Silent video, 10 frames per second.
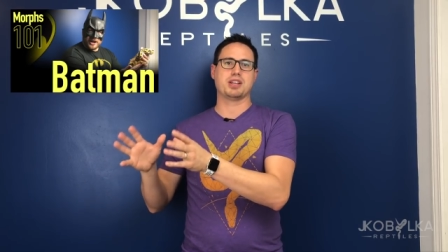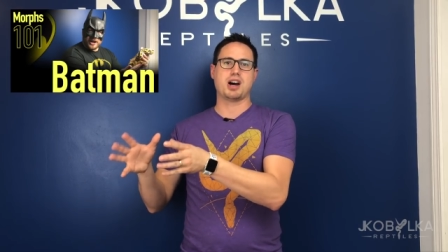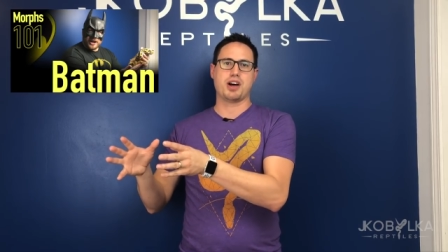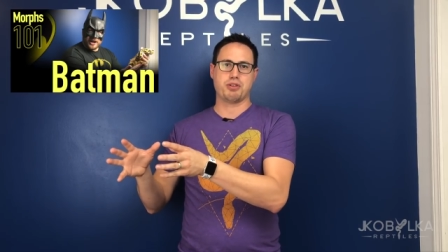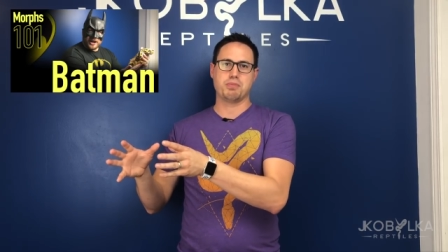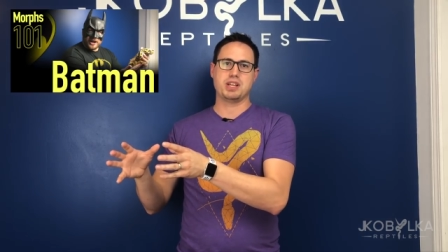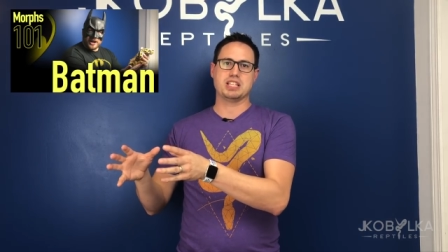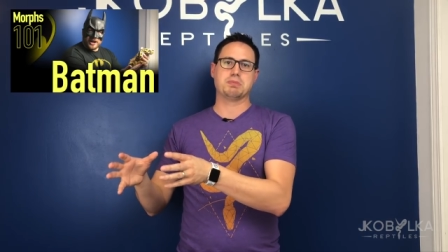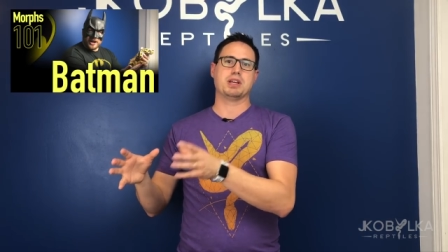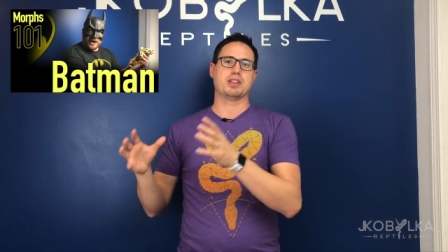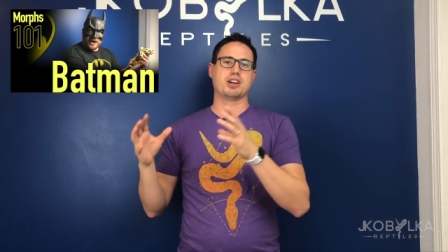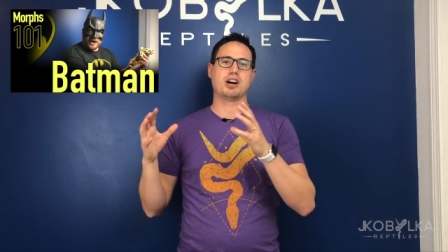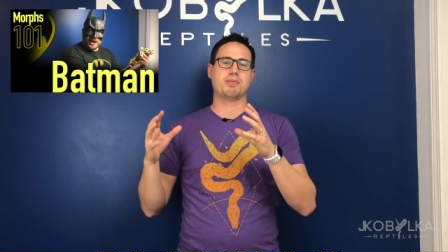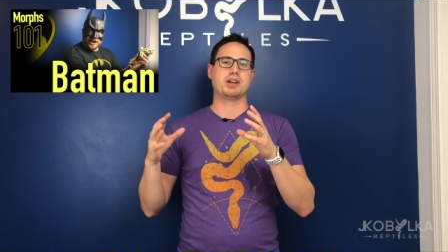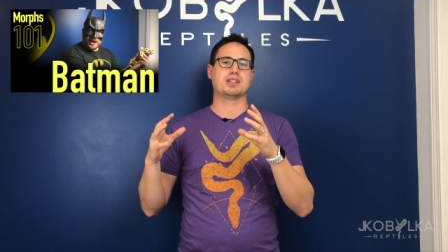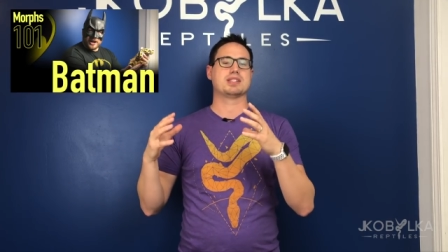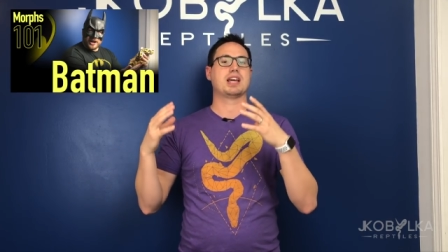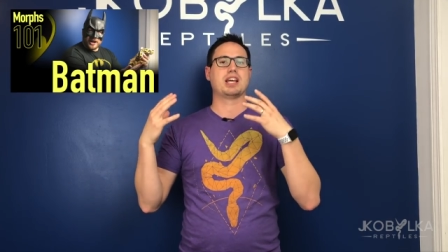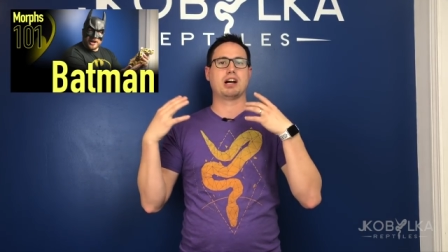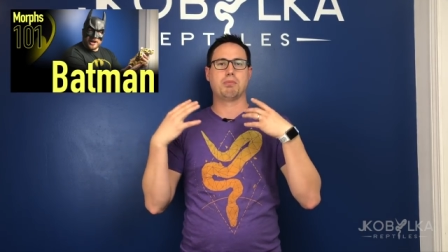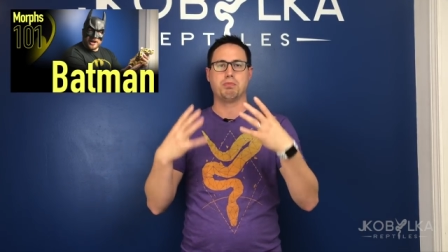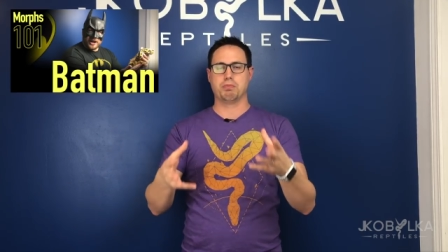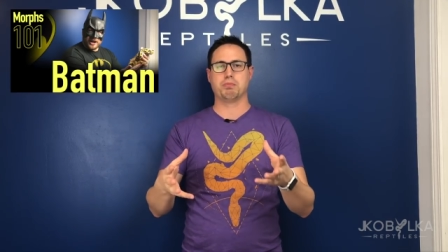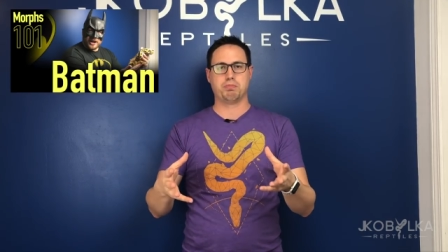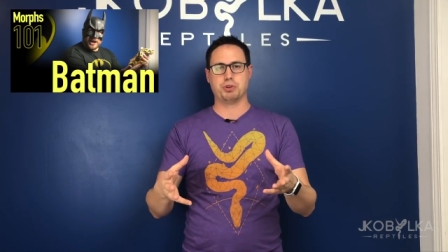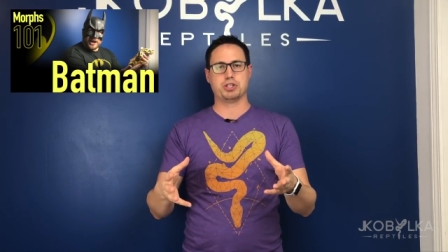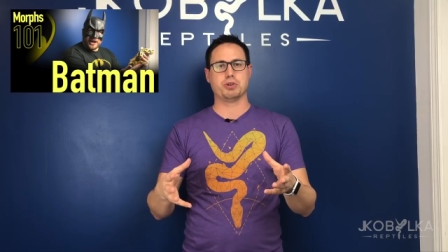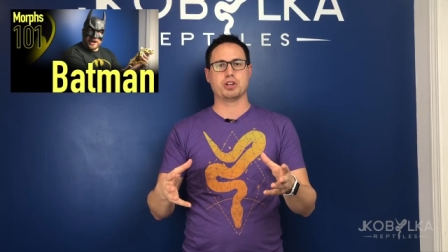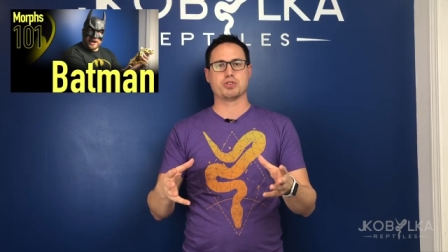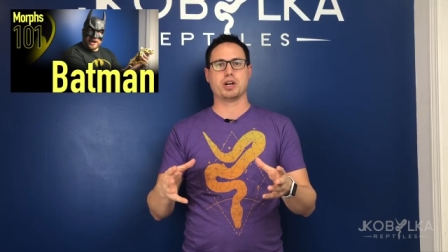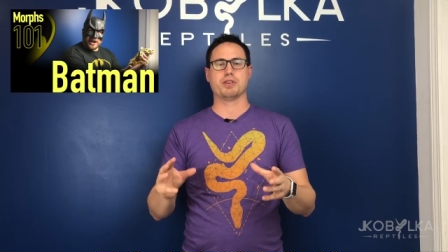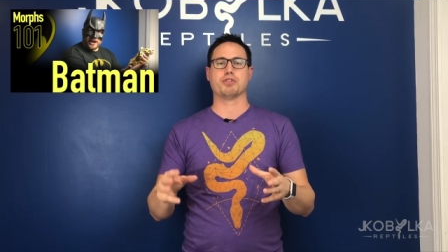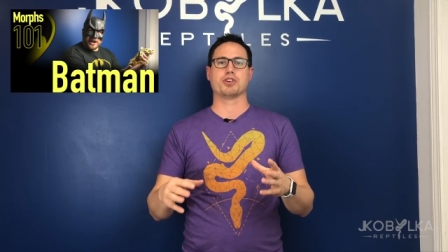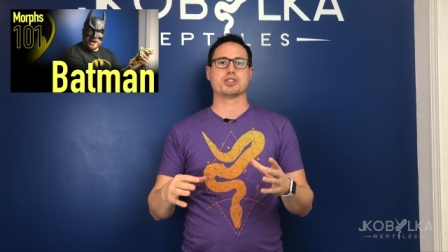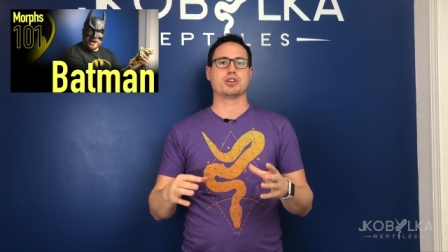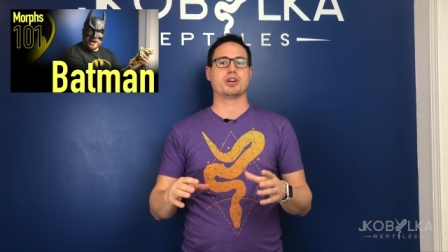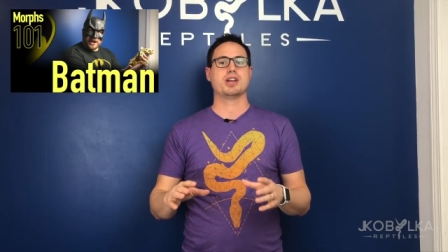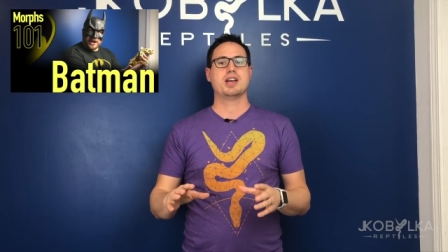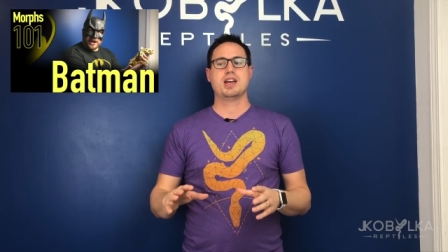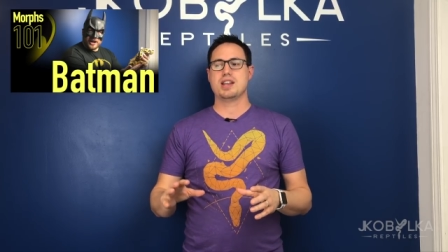Gotham needs me in the comments and I'll put you in a drawing for a shirt.